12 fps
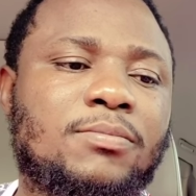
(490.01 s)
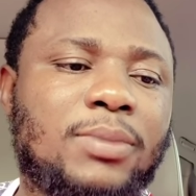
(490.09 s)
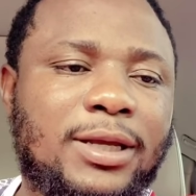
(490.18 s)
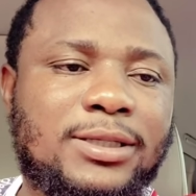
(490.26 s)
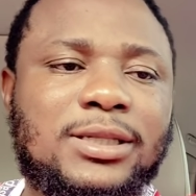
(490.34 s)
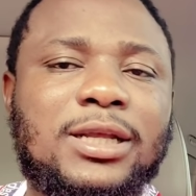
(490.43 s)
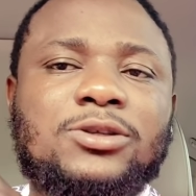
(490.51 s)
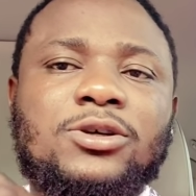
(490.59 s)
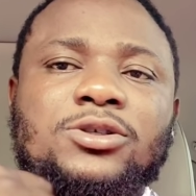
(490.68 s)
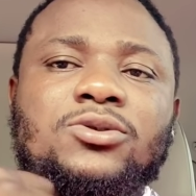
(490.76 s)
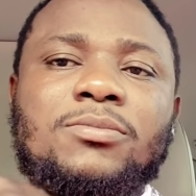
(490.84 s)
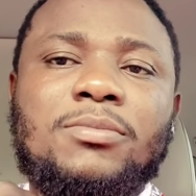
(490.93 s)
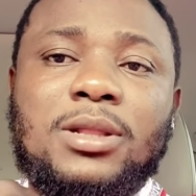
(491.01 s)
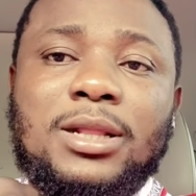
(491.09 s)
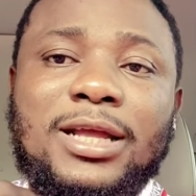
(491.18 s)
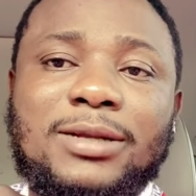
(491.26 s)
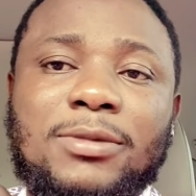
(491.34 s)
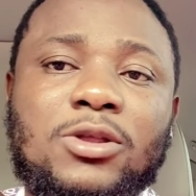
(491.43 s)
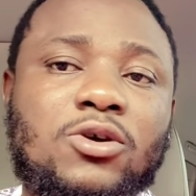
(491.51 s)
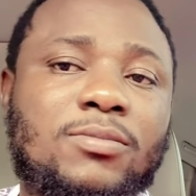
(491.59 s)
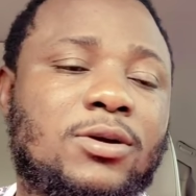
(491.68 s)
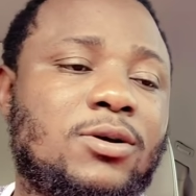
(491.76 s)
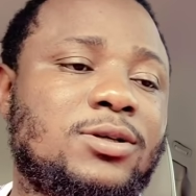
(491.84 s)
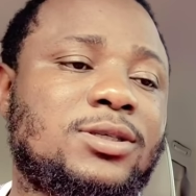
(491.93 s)
Please let us know, let me know,
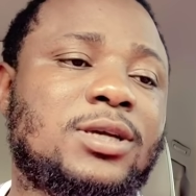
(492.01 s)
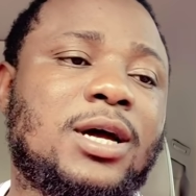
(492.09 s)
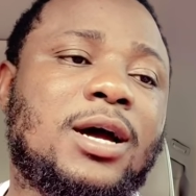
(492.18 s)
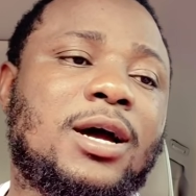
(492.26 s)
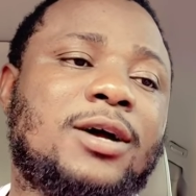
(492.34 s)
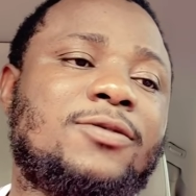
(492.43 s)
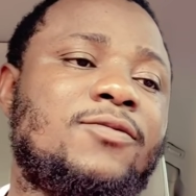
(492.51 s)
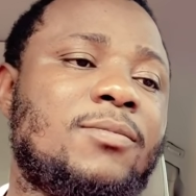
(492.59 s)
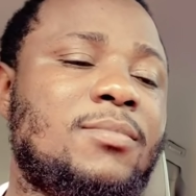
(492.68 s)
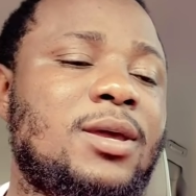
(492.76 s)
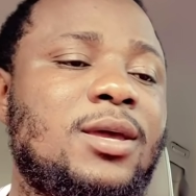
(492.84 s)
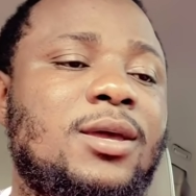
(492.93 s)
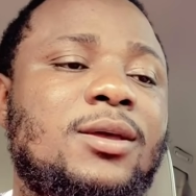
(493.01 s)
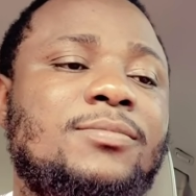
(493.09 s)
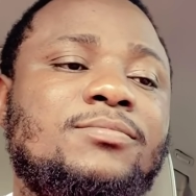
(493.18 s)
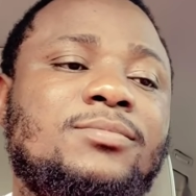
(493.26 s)
because for me,